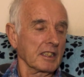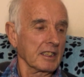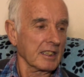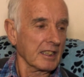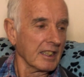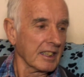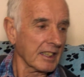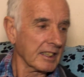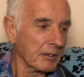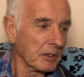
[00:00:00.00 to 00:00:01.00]
and
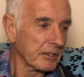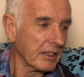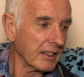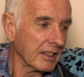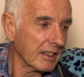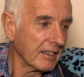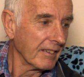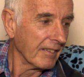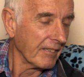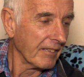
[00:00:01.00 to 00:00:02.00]
you know, I've
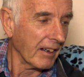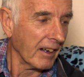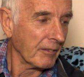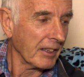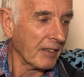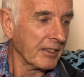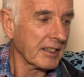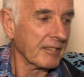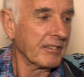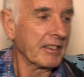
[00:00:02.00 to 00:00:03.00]
had
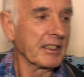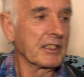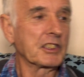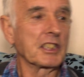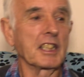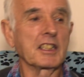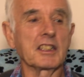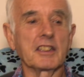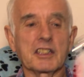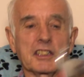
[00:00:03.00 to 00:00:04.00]
a very good
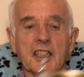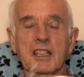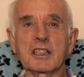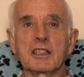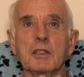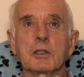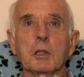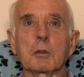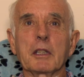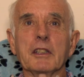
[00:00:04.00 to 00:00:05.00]
season this season. You
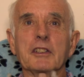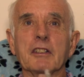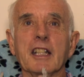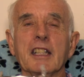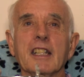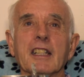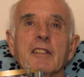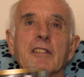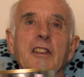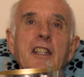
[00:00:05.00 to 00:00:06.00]
talk about the trading and
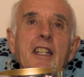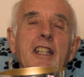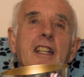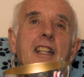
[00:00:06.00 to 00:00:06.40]
everything.